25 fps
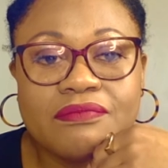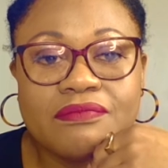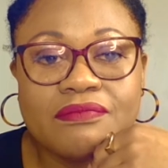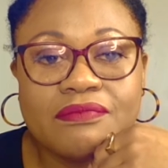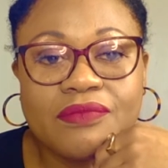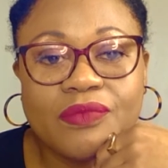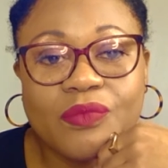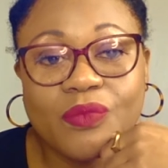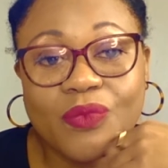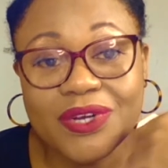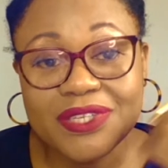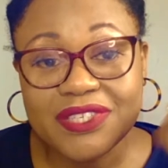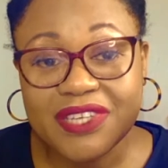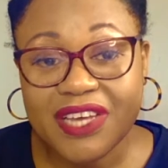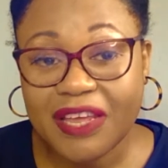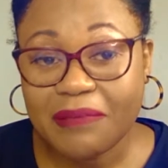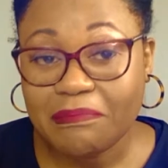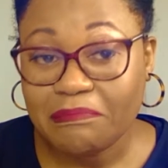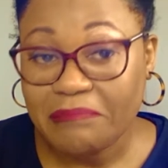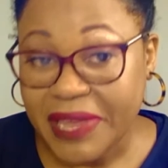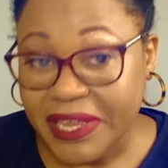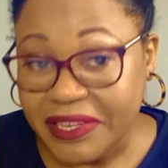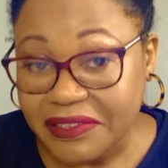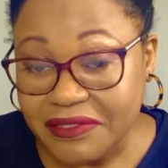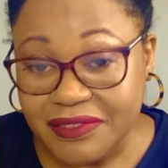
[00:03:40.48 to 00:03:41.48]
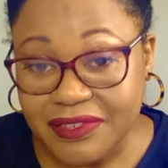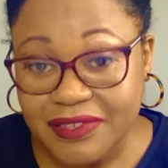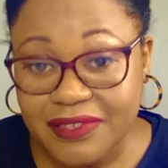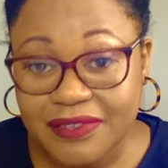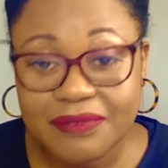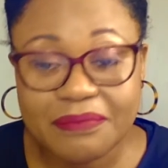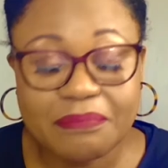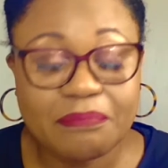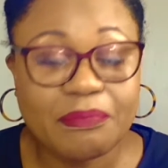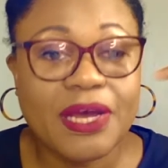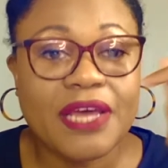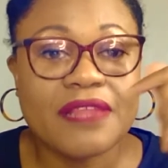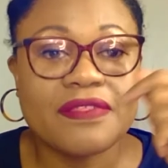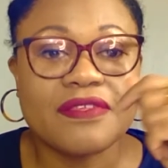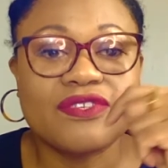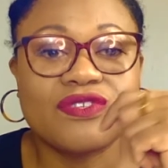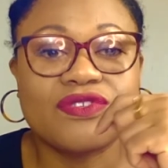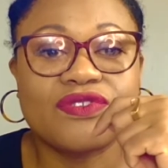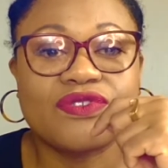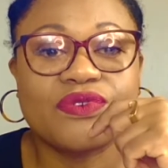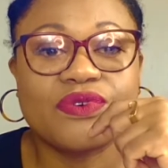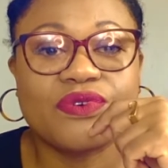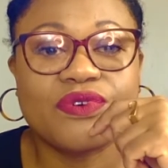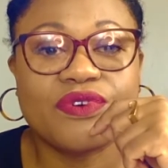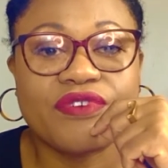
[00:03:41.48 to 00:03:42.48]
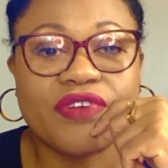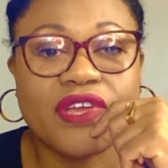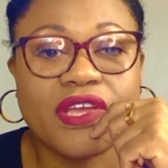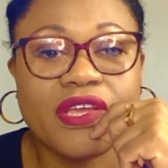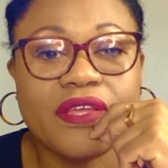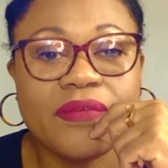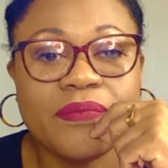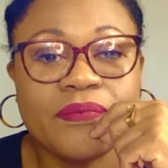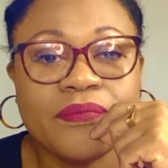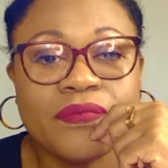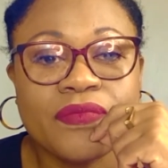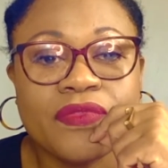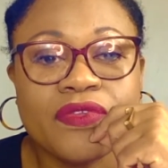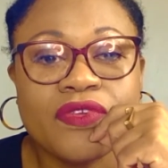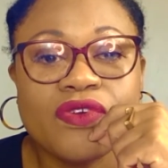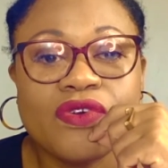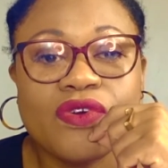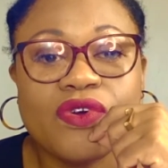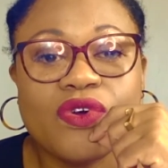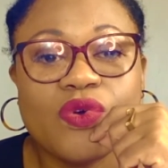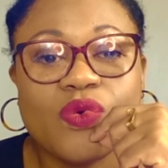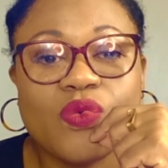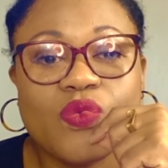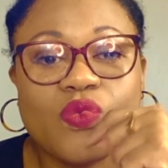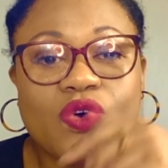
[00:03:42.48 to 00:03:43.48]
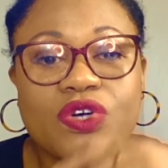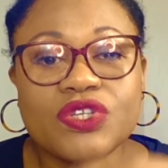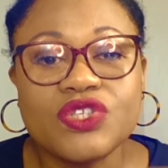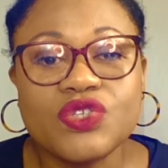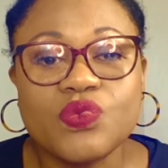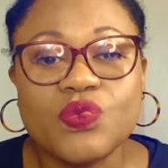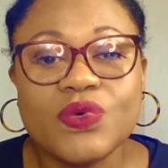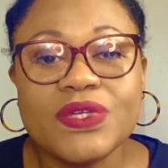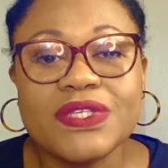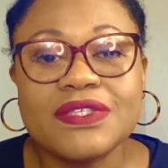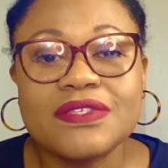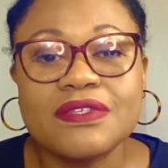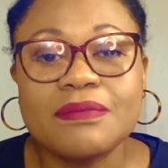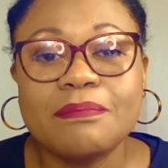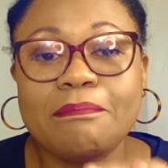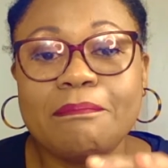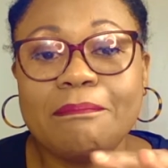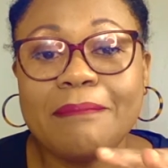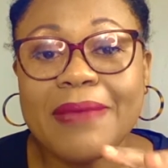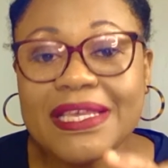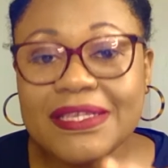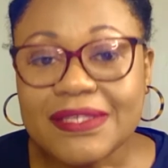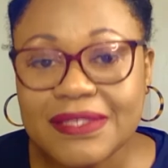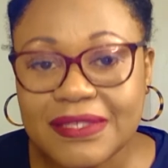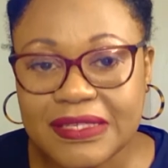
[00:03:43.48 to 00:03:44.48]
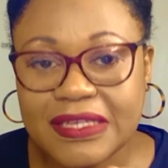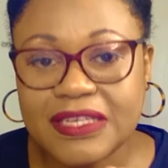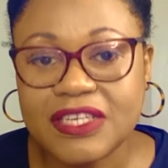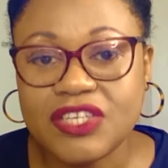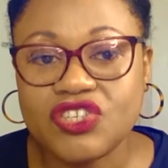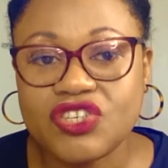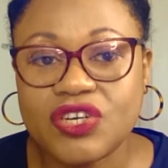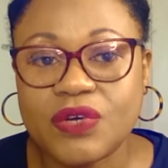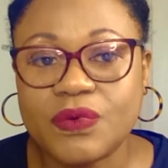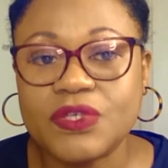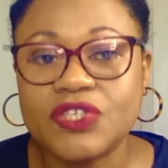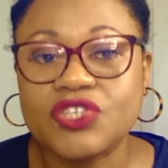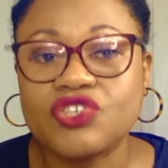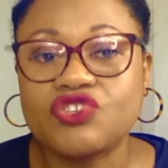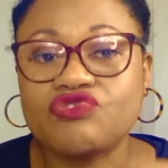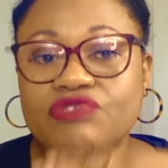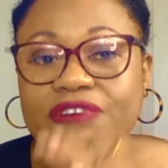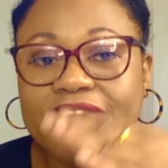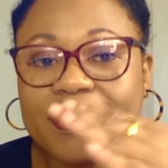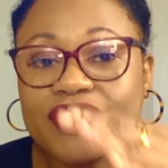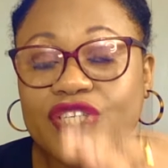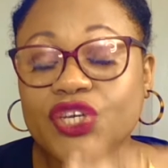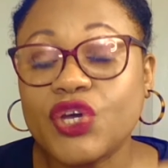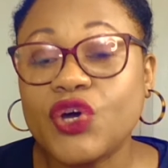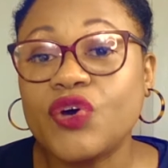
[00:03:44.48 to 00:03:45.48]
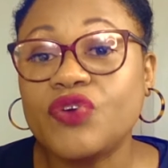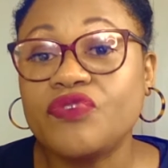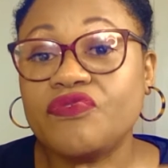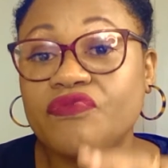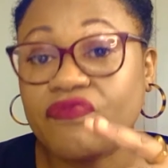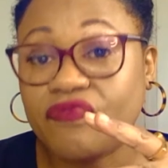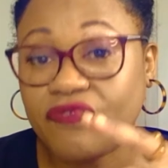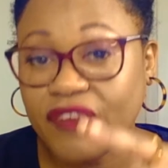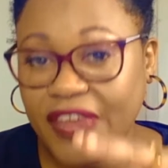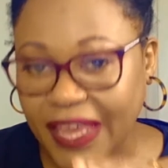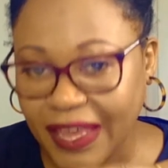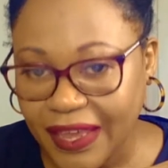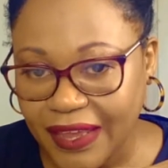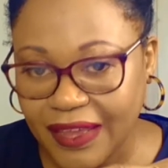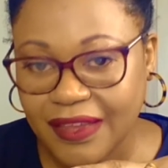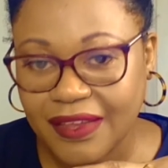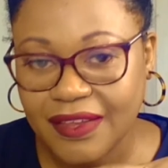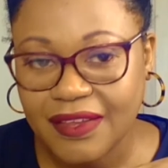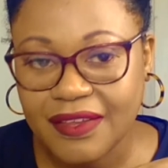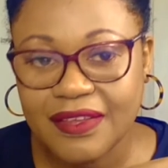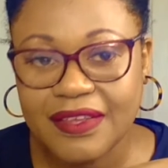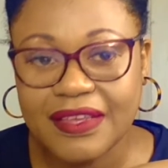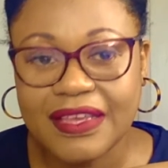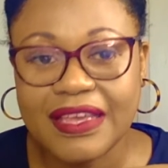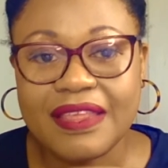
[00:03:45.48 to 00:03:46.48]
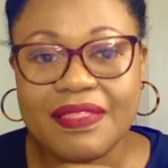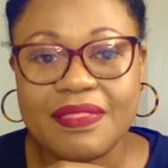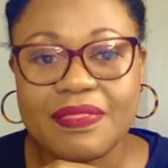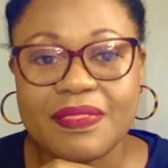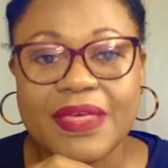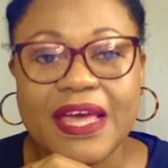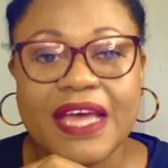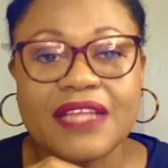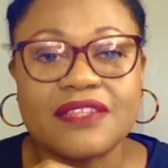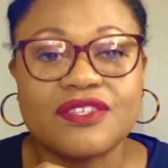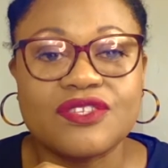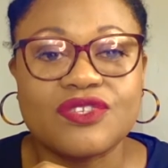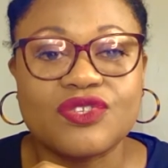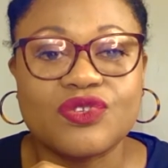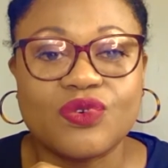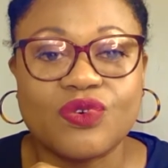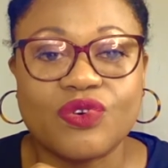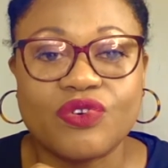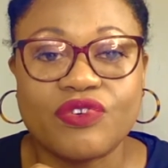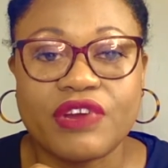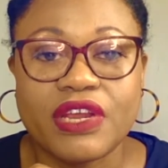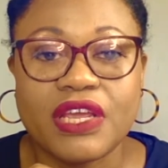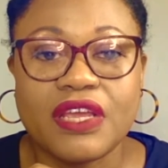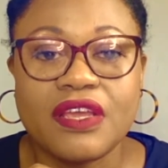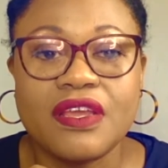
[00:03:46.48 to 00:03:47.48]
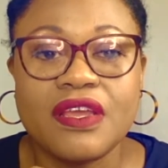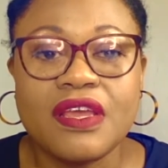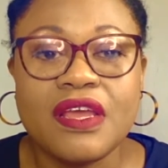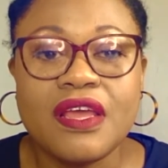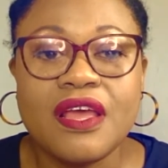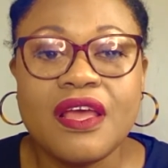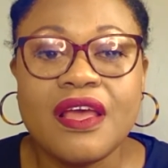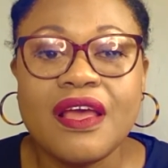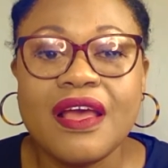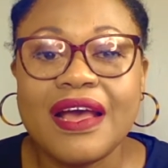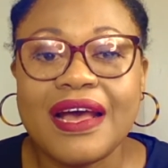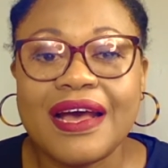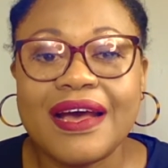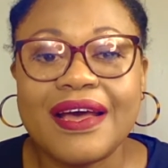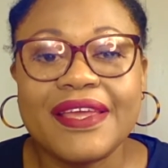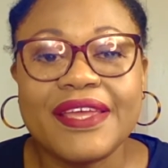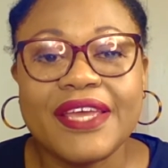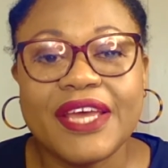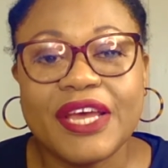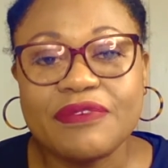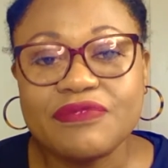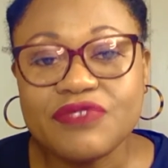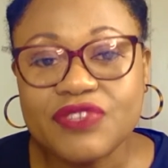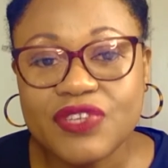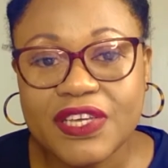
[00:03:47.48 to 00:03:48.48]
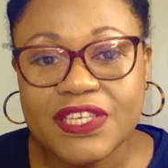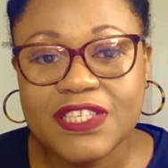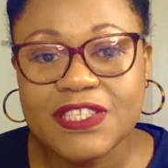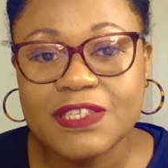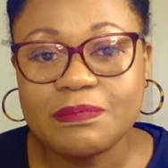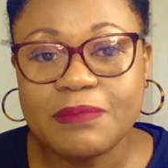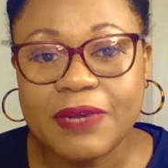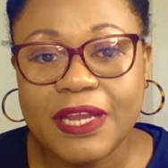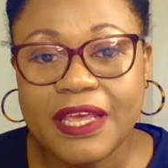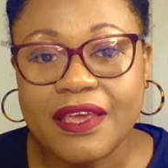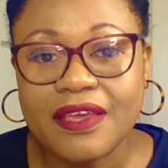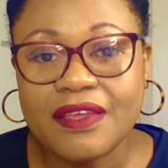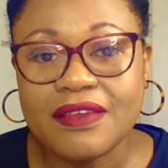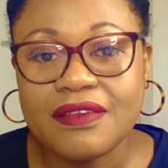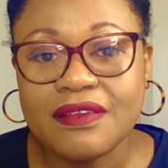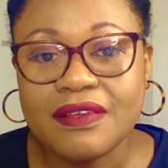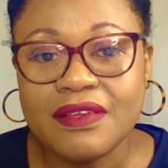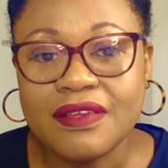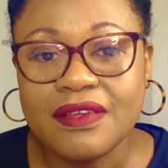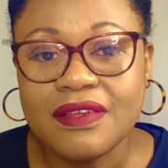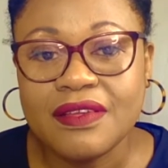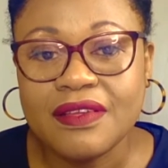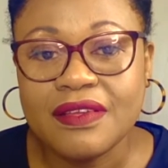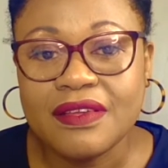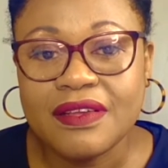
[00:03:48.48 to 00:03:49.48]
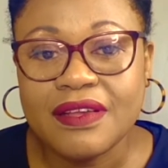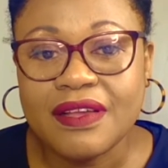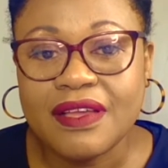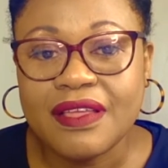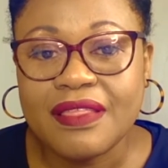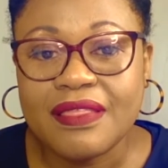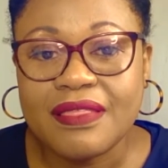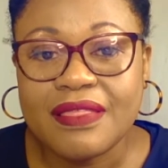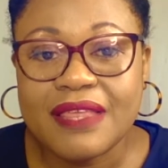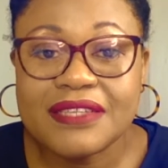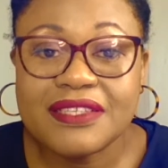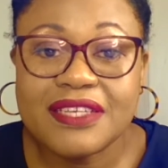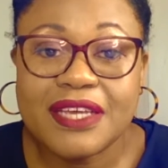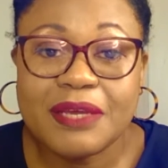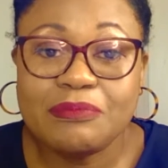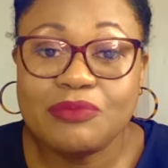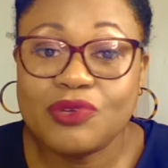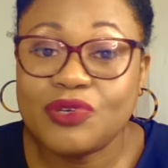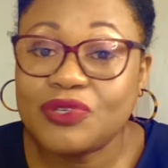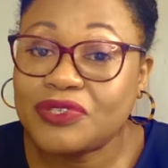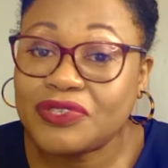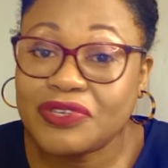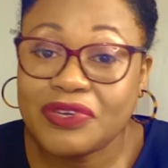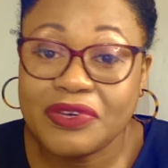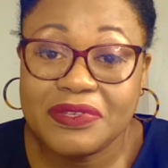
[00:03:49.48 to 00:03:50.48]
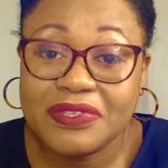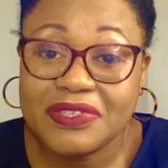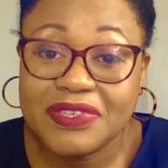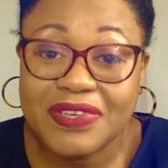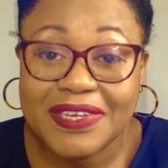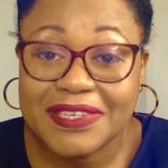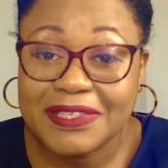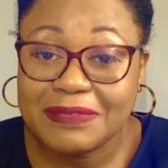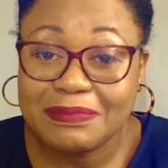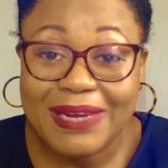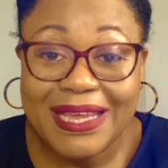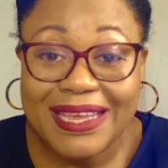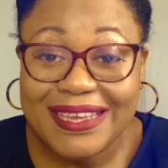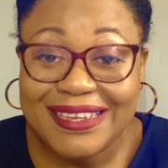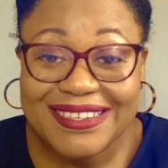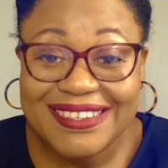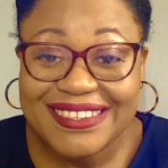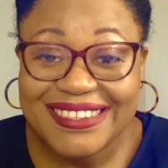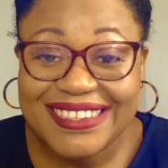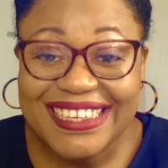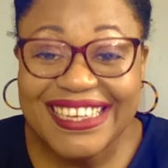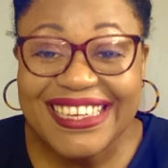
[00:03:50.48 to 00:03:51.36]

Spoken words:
what I meant by this story, or what was the message I was trying to convey in that story, I have to explain that I'm not going to explain."